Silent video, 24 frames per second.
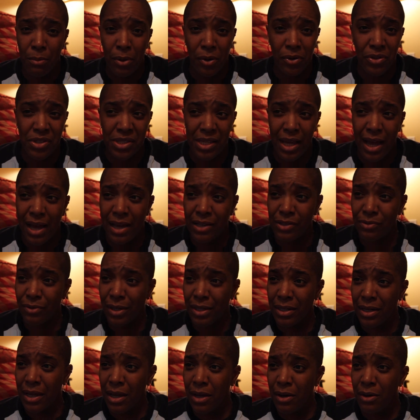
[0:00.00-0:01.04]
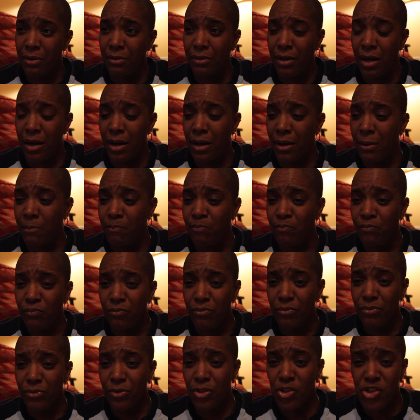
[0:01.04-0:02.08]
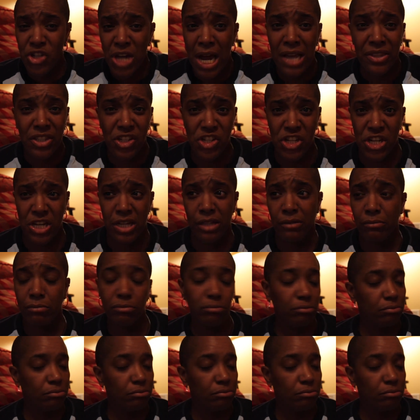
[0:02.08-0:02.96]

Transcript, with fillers: both sides right now. Um, you shot the shit